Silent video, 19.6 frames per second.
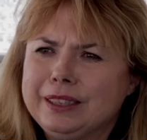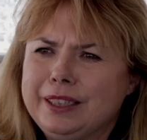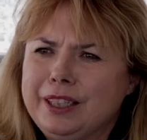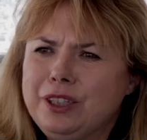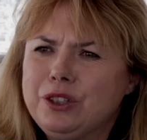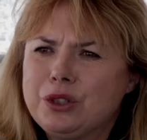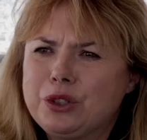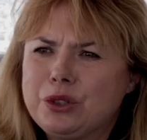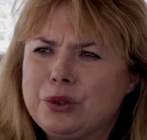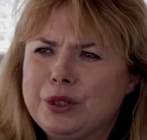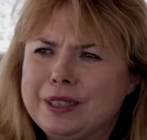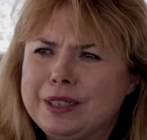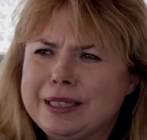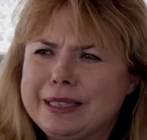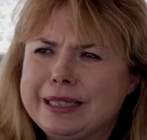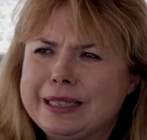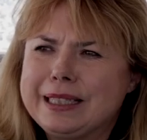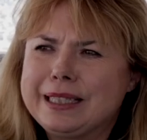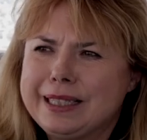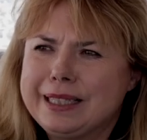ensure a
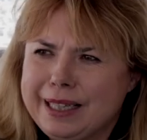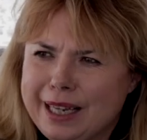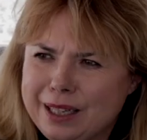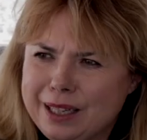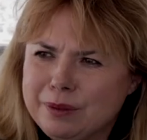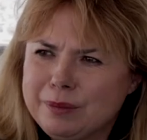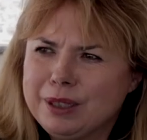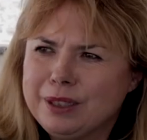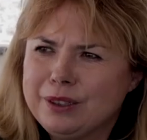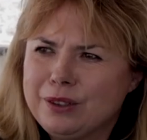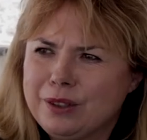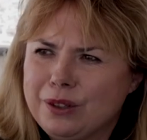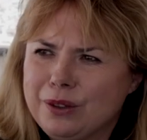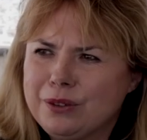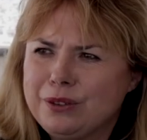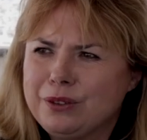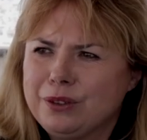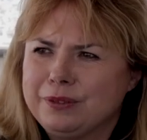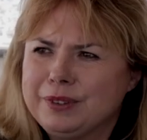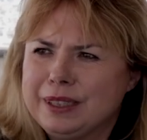sustainable
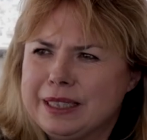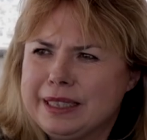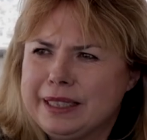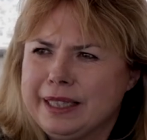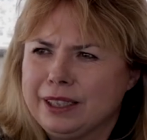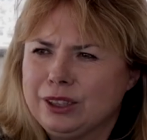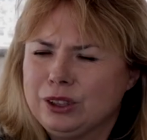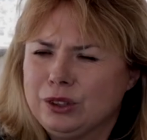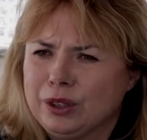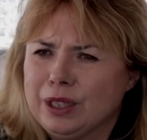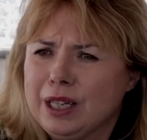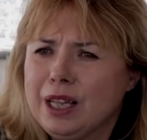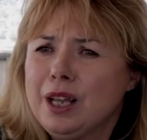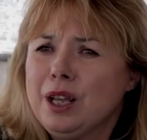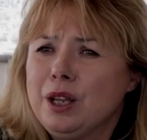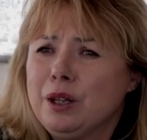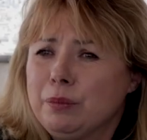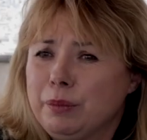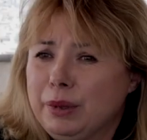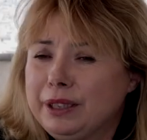growth of the sector.
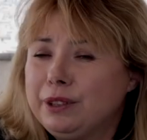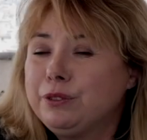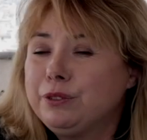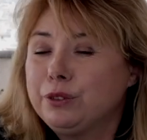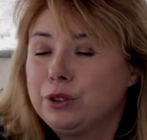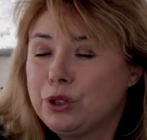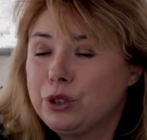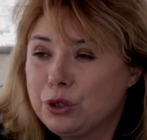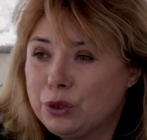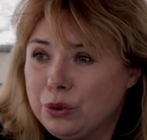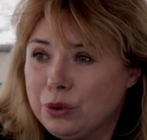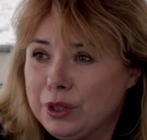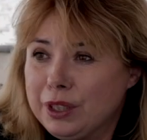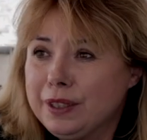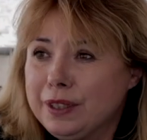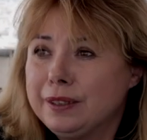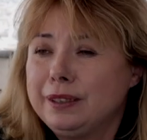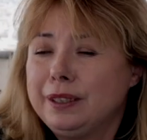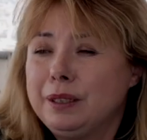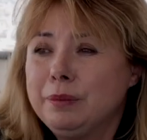But for
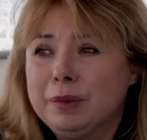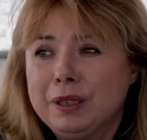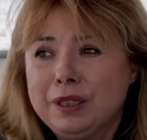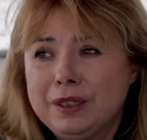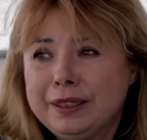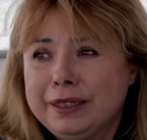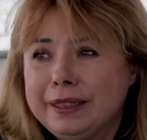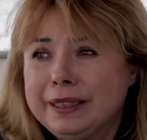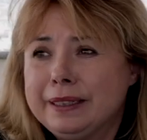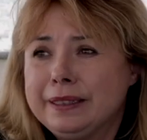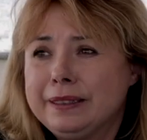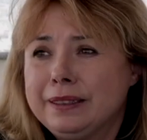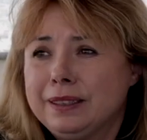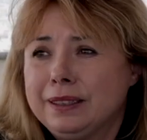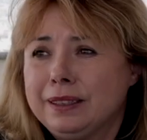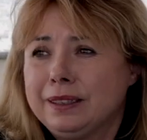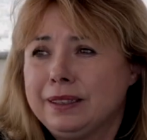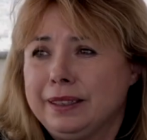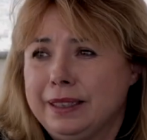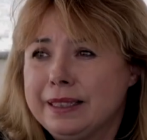sure, demand
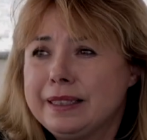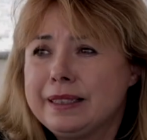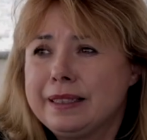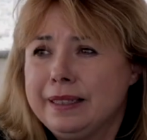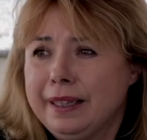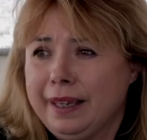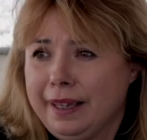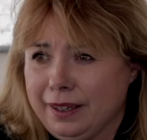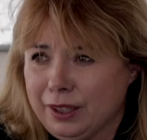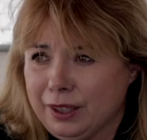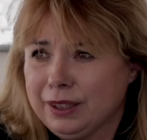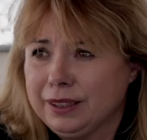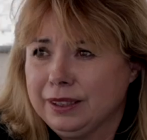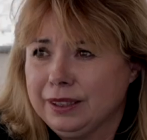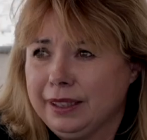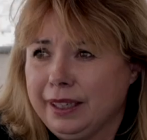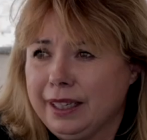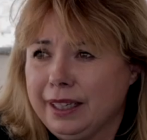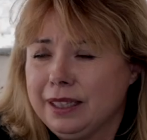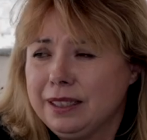is there.
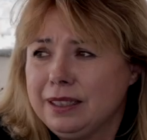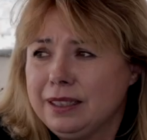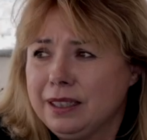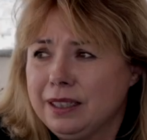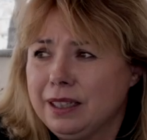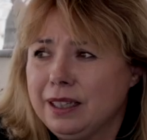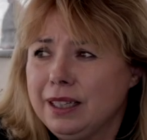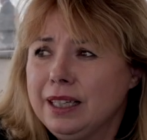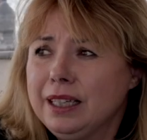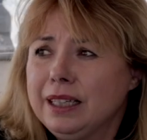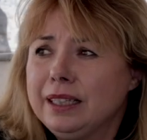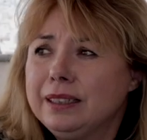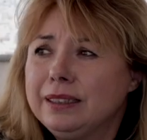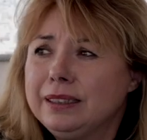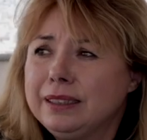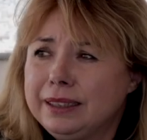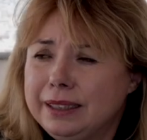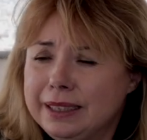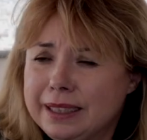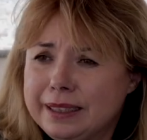And
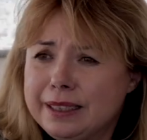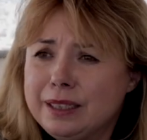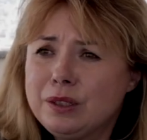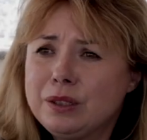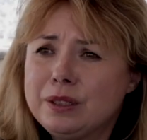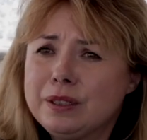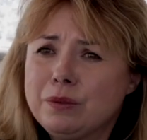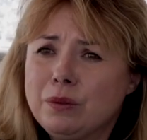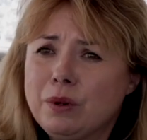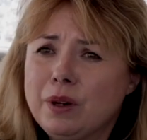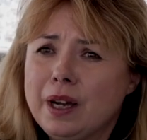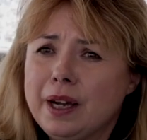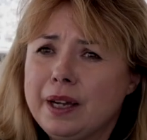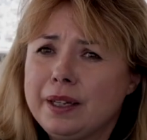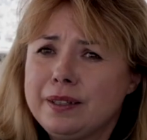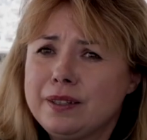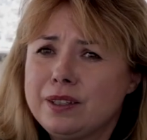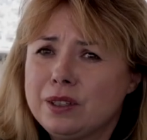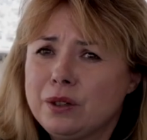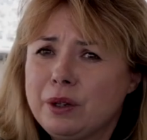this is why
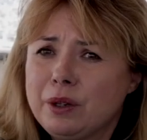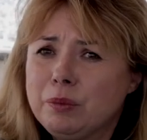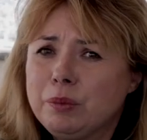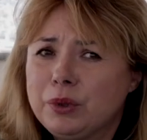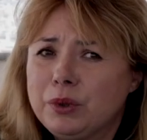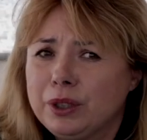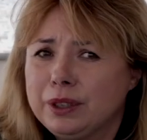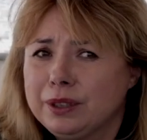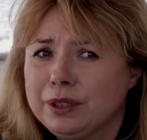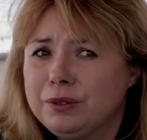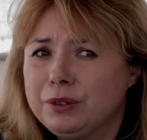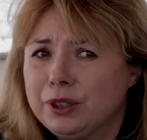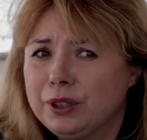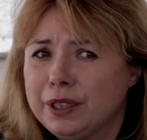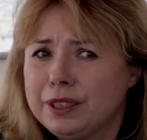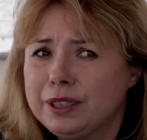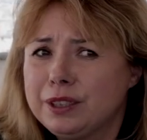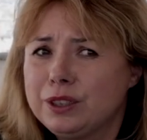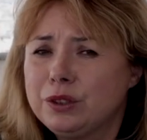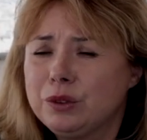it's so important for
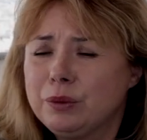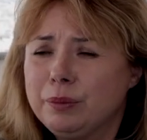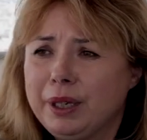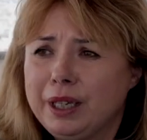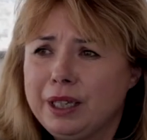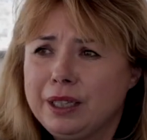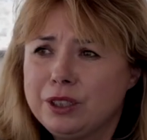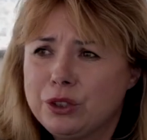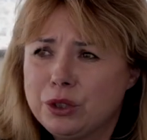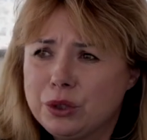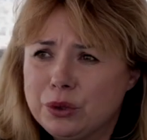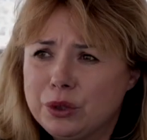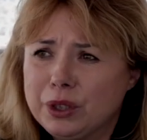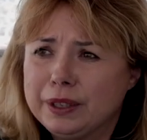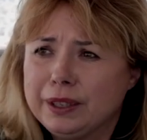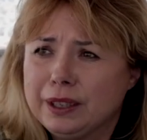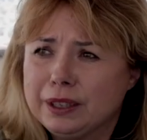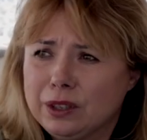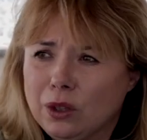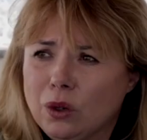us to make
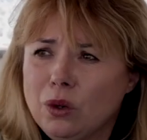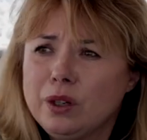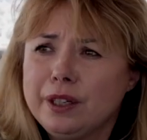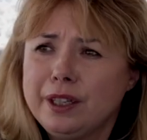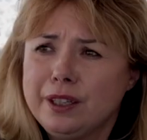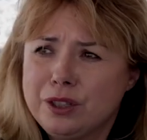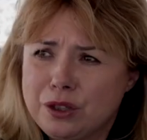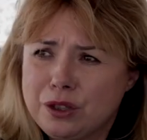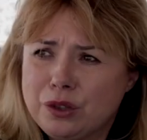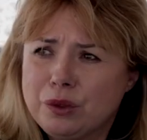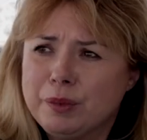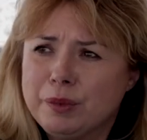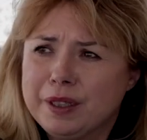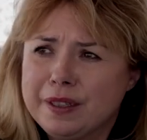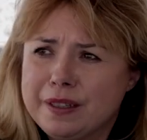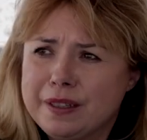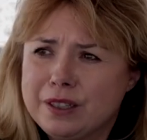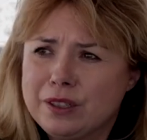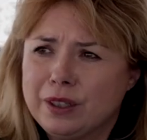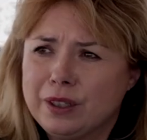sure that all
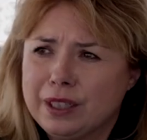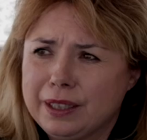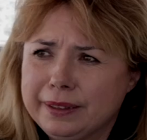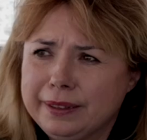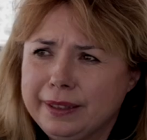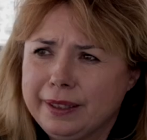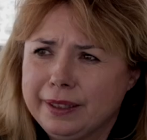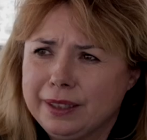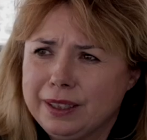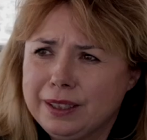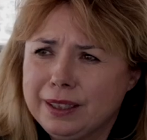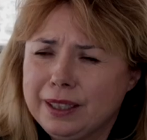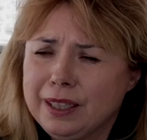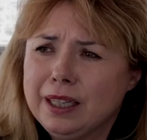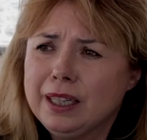instruments are there,